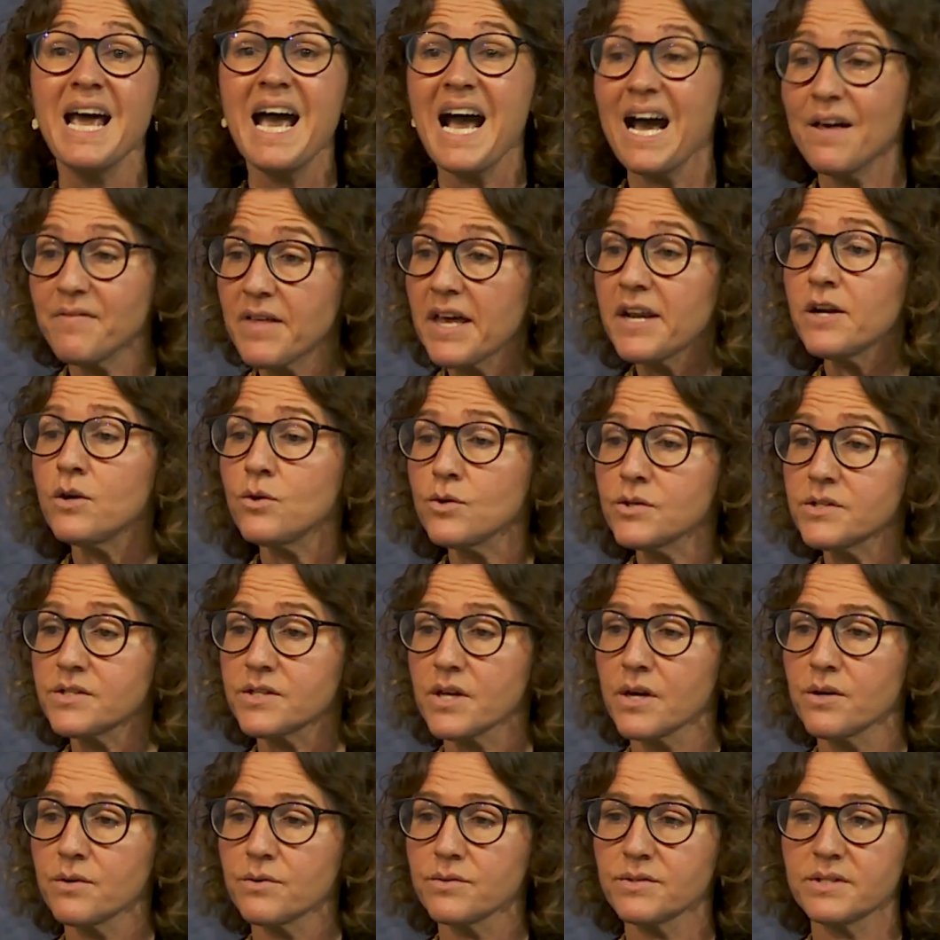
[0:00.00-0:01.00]
And that
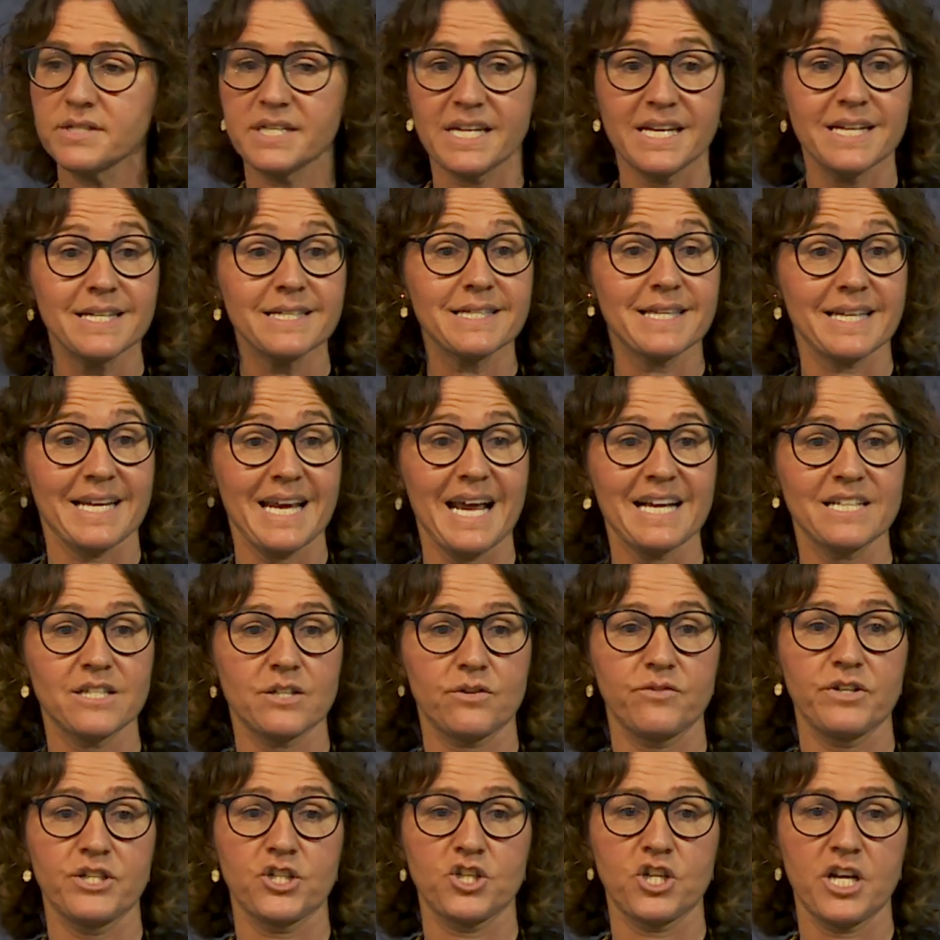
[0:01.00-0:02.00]
also sees the
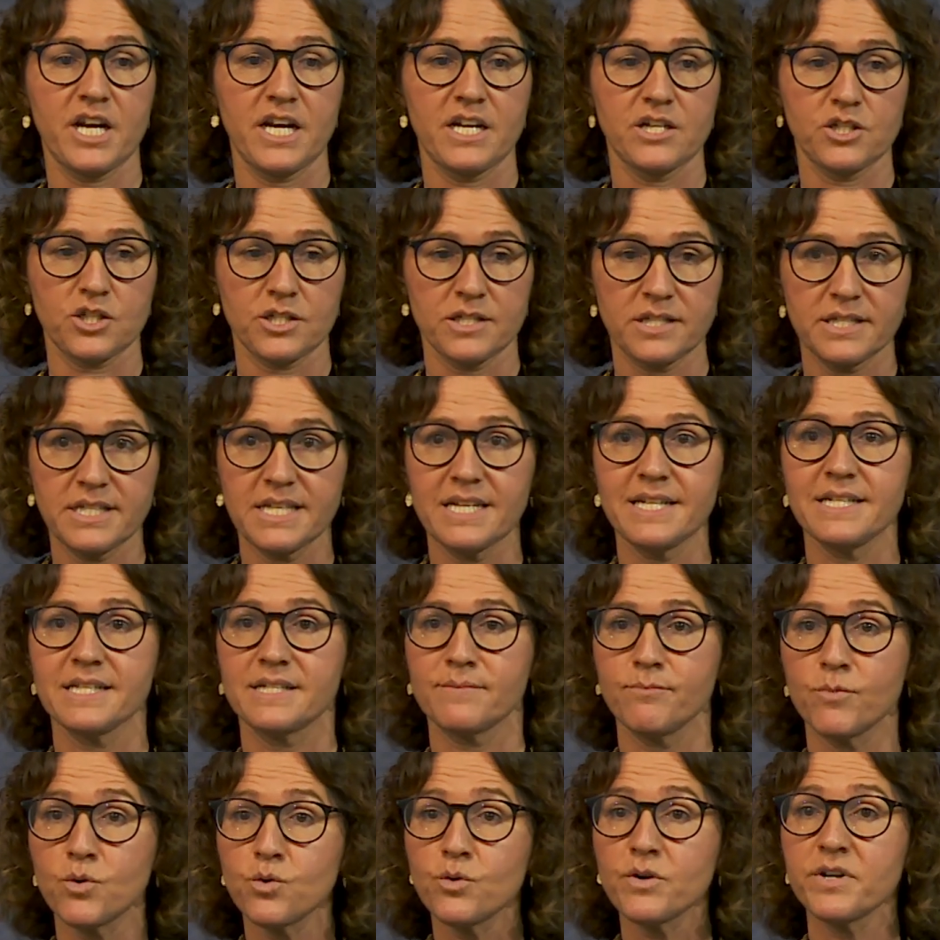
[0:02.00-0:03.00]
category change and
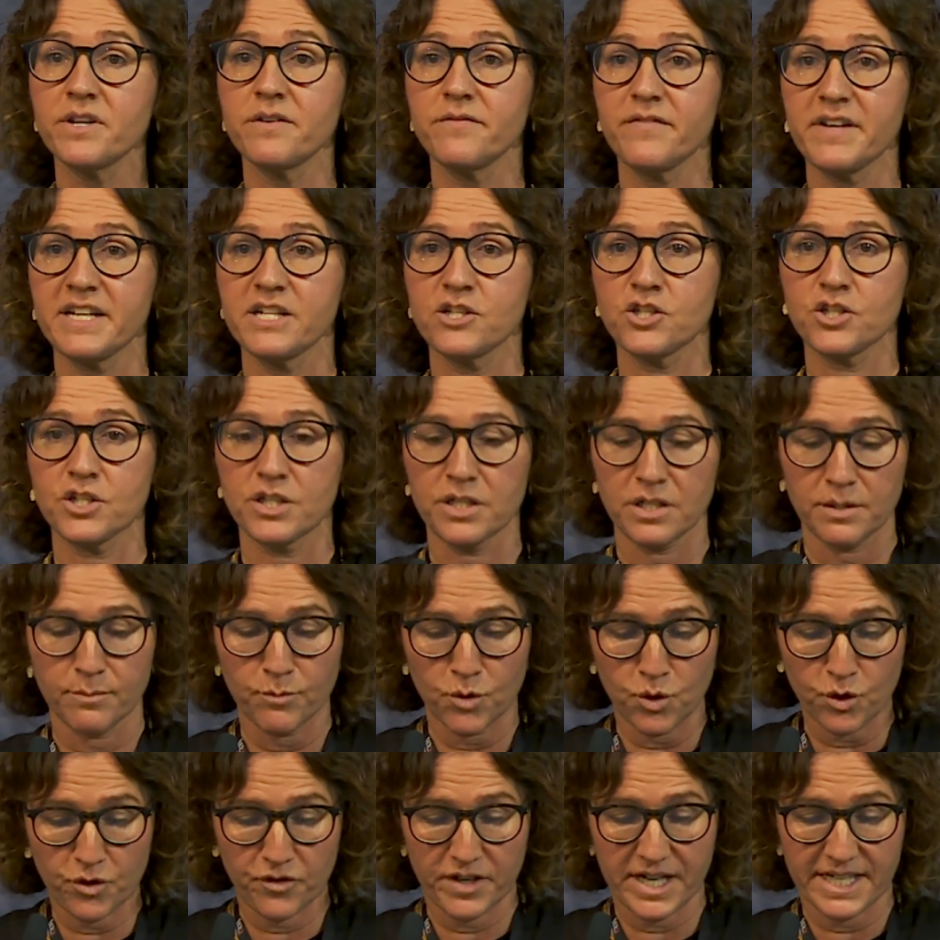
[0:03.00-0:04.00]
sees more innovation and
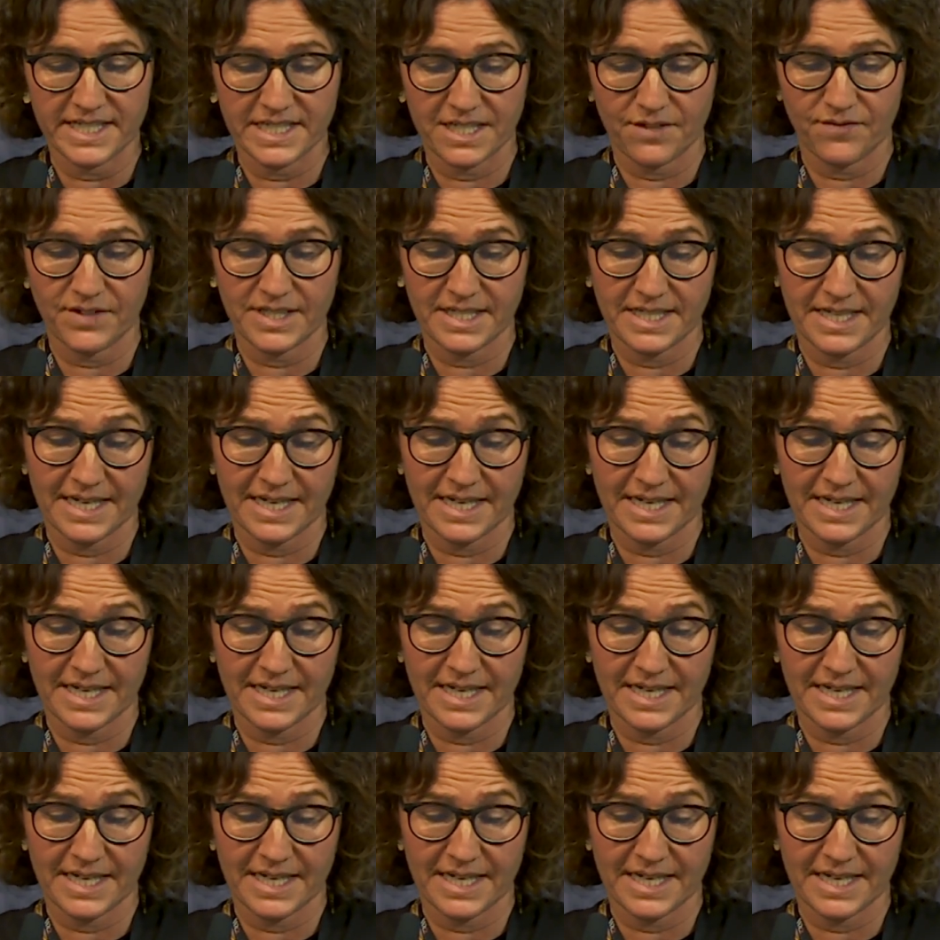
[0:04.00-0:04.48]
more creativity